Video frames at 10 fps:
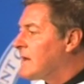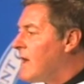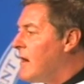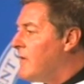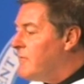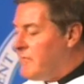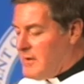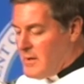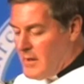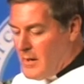love,
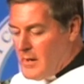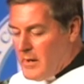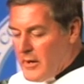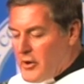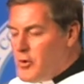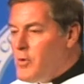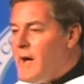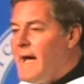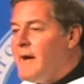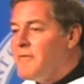you
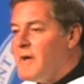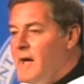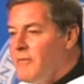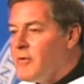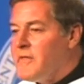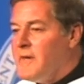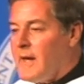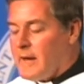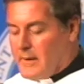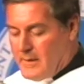have
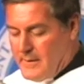everything.